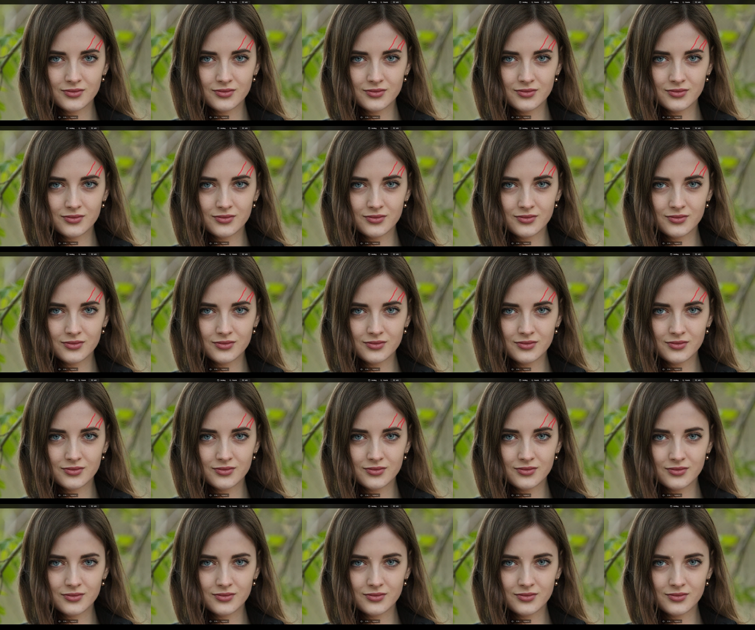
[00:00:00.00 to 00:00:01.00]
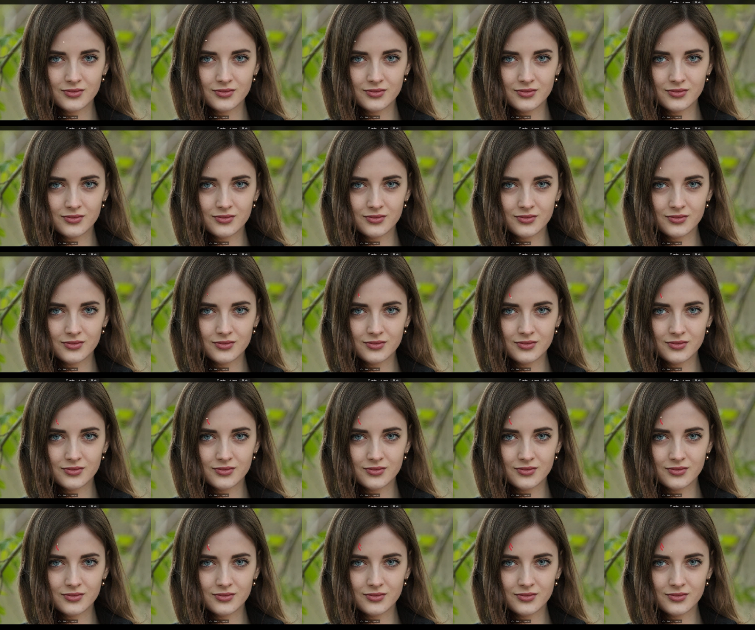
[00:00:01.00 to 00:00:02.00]

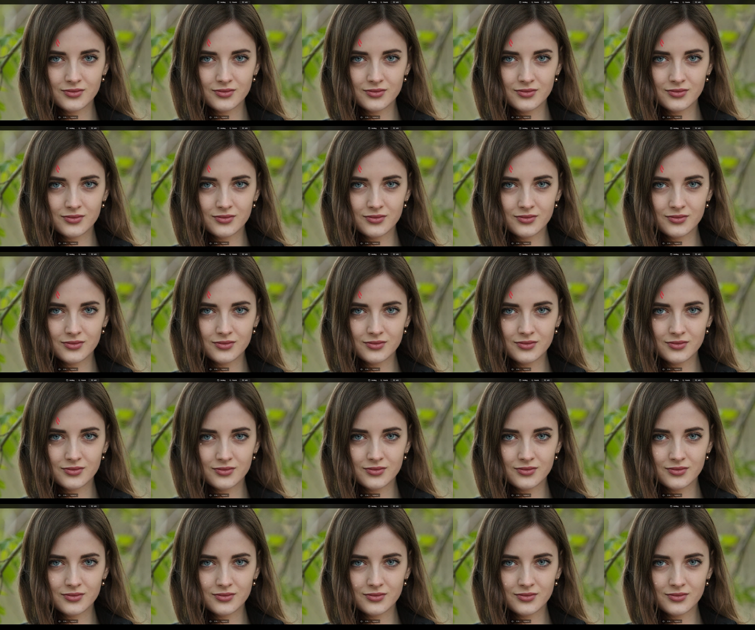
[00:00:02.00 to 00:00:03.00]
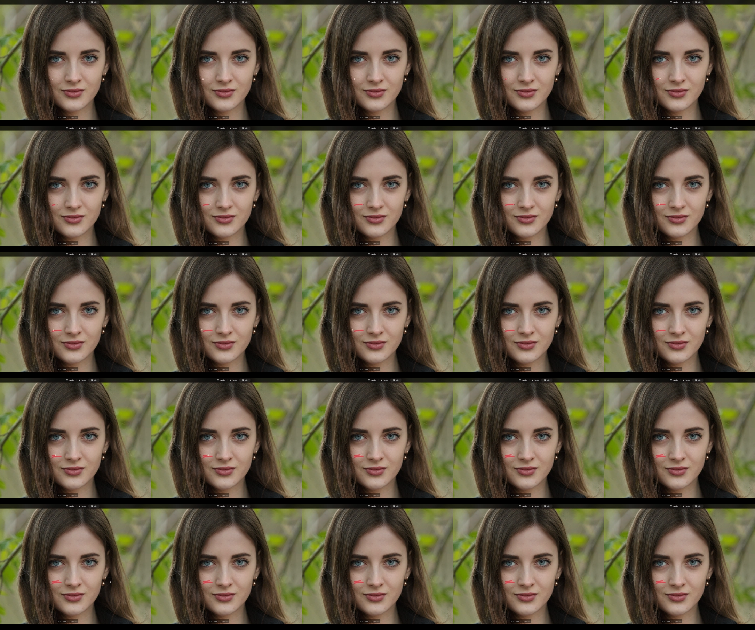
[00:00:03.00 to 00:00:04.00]

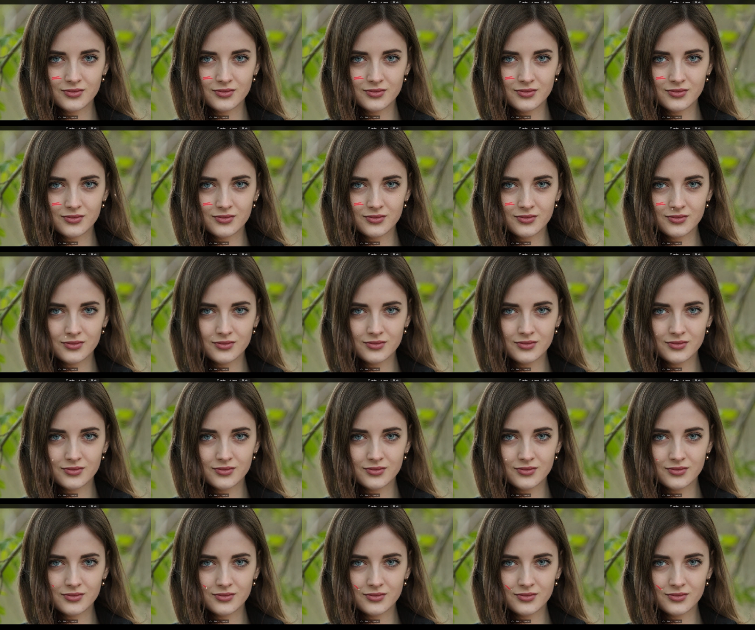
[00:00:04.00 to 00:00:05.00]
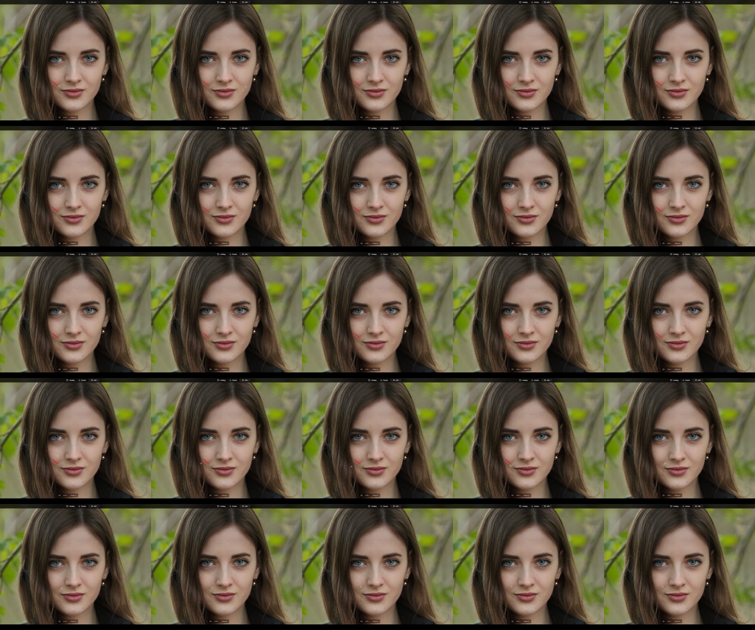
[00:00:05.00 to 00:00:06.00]

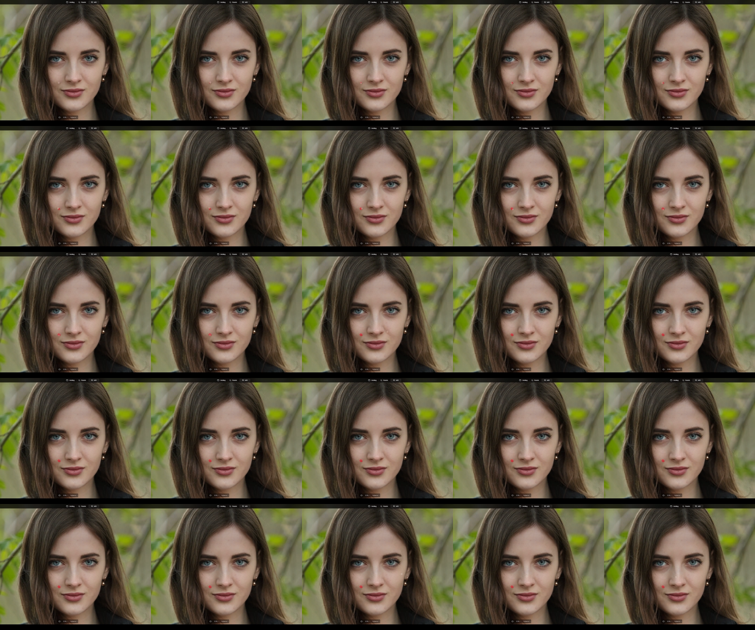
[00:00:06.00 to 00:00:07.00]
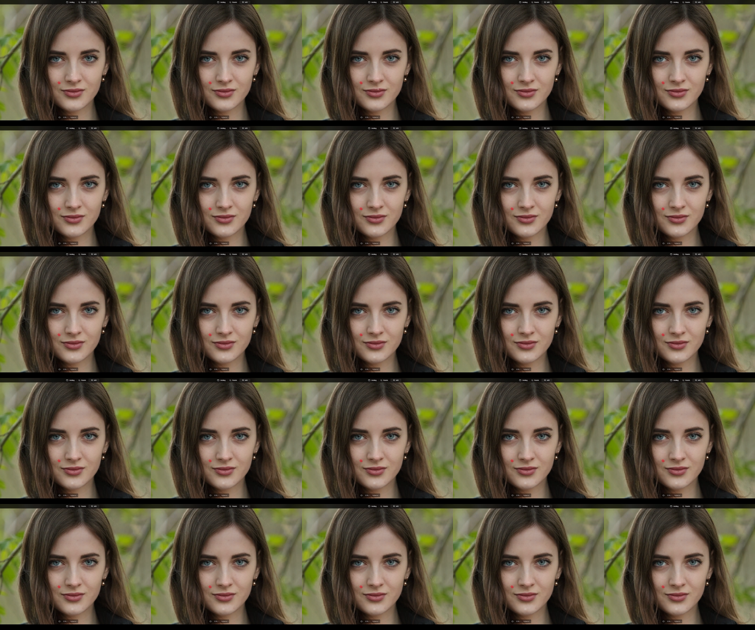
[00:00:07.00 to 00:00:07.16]
Nobody speaks.